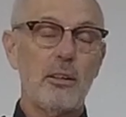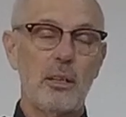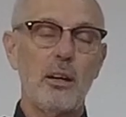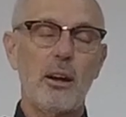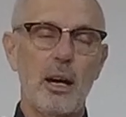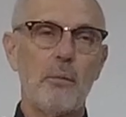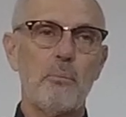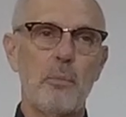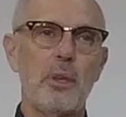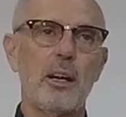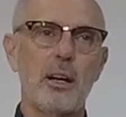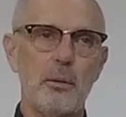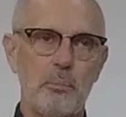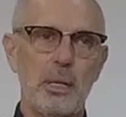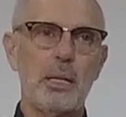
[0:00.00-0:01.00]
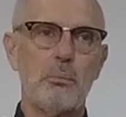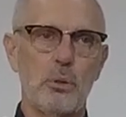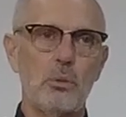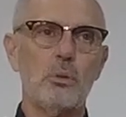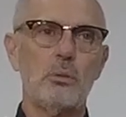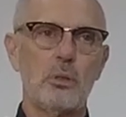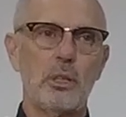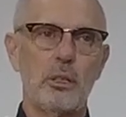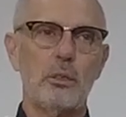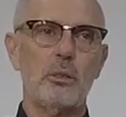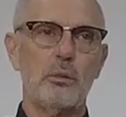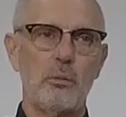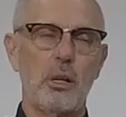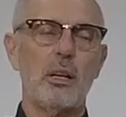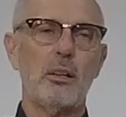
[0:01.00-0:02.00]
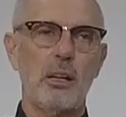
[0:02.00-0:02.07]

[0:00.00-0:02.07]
Yeah, there are people who